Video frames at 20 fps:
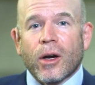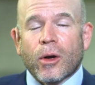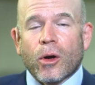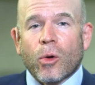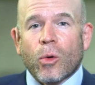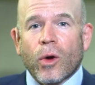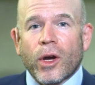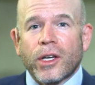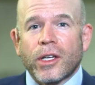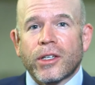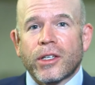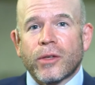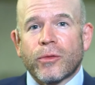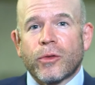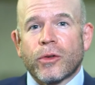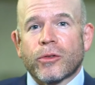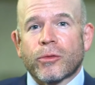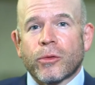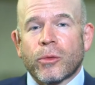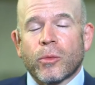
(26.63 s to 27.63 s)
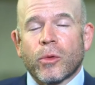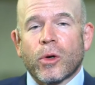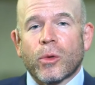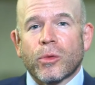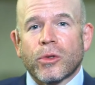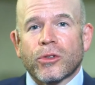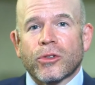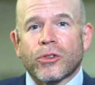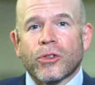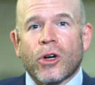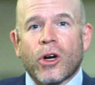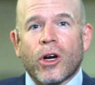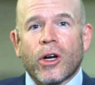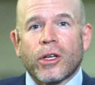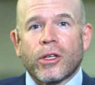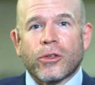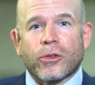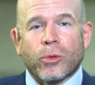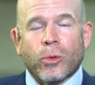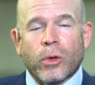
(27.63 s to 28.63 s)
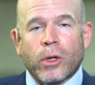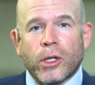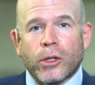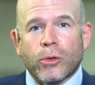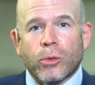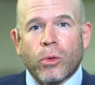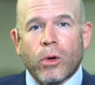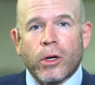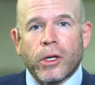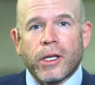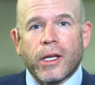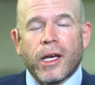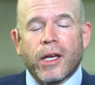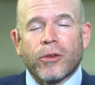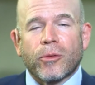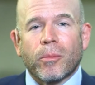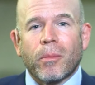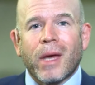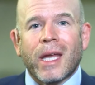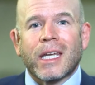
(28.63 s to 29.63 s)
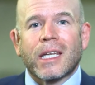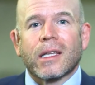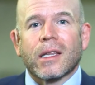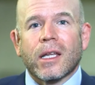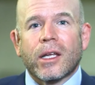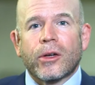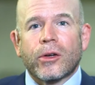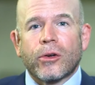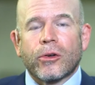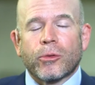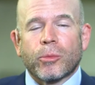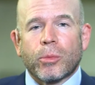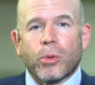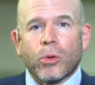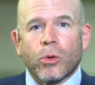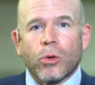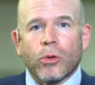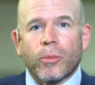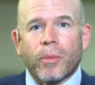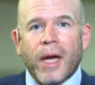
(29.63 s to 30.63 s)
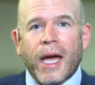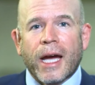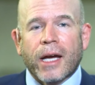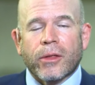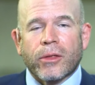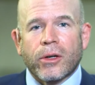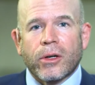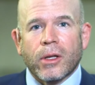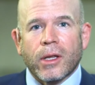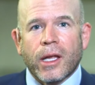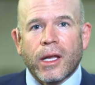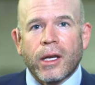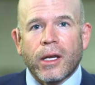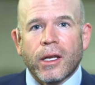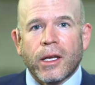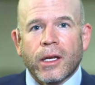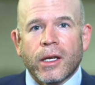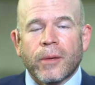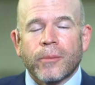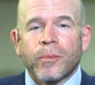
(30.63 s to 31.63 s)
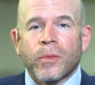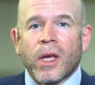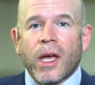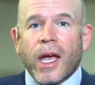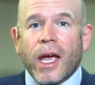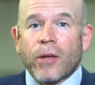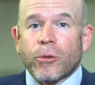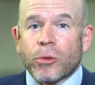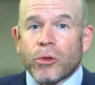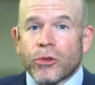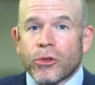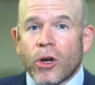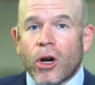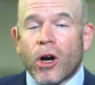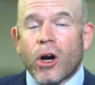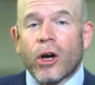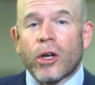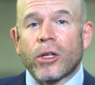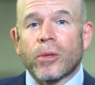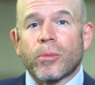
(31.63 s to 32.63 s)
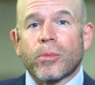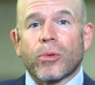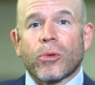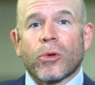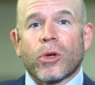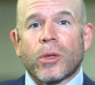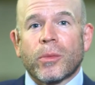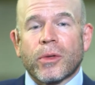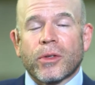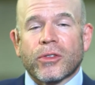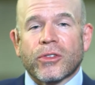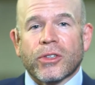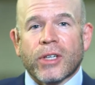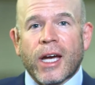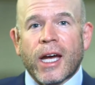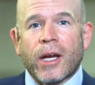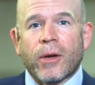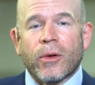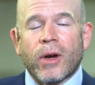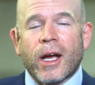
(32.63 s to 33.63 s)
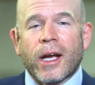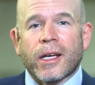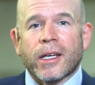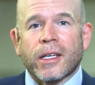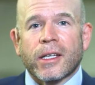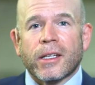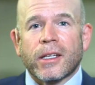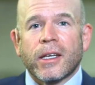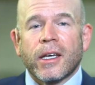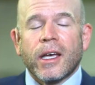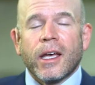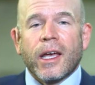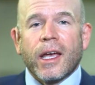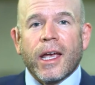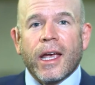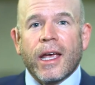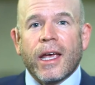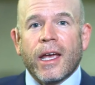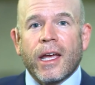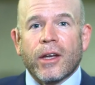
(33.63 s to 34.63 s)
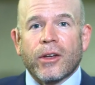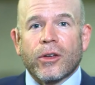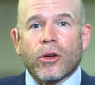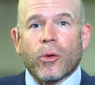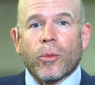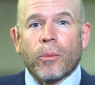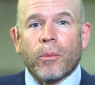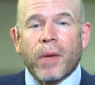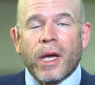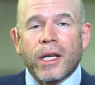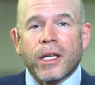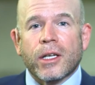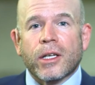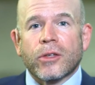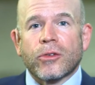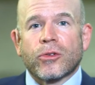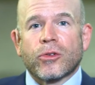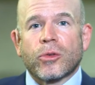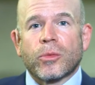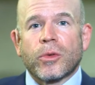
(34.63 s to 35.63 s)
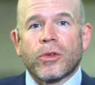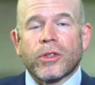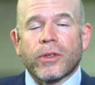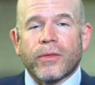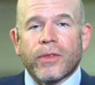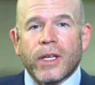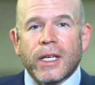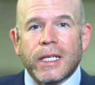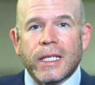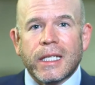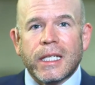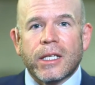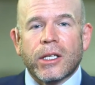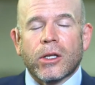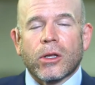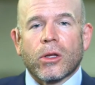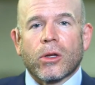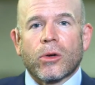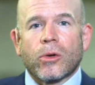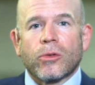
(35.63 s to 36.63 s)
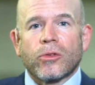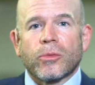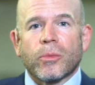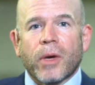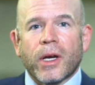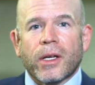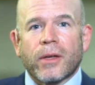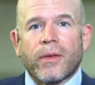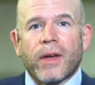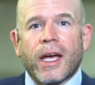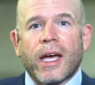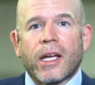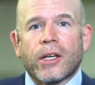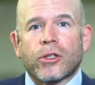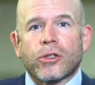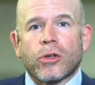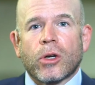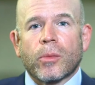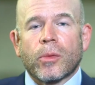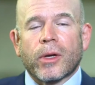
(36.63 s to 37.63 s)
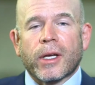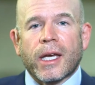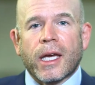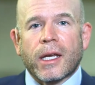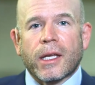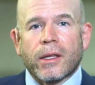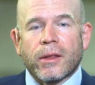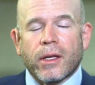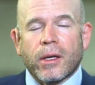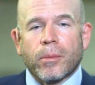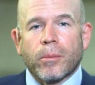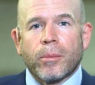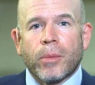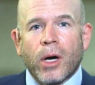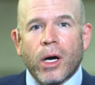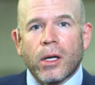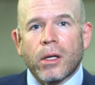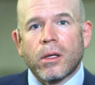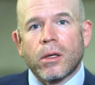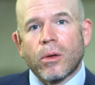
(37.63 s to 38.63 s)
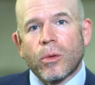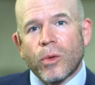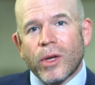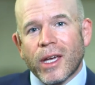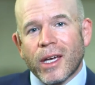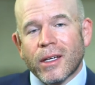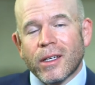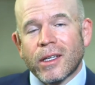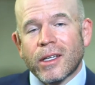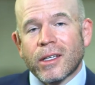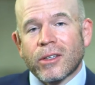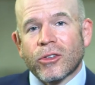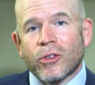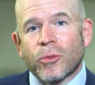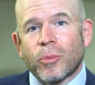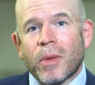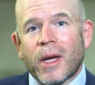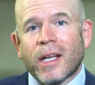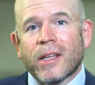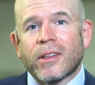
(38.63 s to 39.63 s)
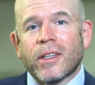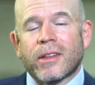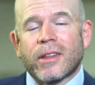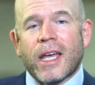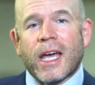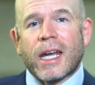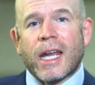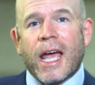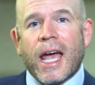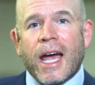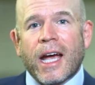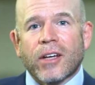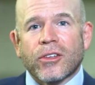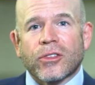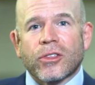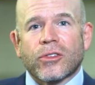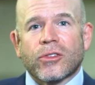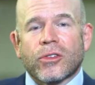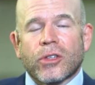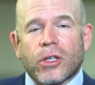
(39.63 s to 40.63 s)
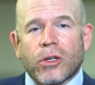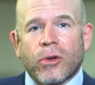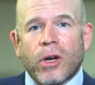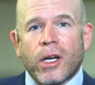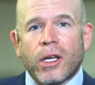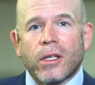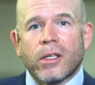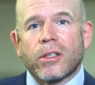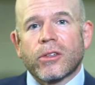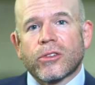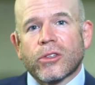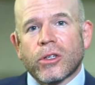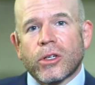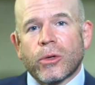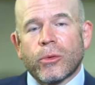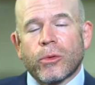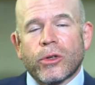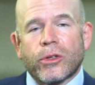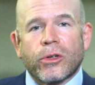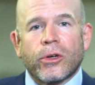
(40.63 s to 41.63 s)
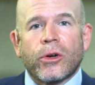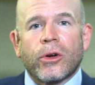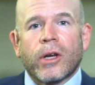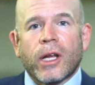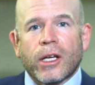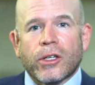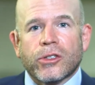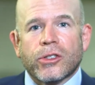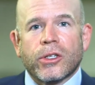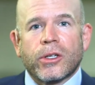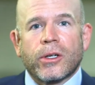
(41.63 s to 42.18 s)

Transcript: quite a difference from what we saw in 2020, as many lenders pulled back their lending, as we saw unemployment skyrocket. And you know, many consumers, if they needed loans, might have had trouble getting them. But we expect that that access to credit is going to return next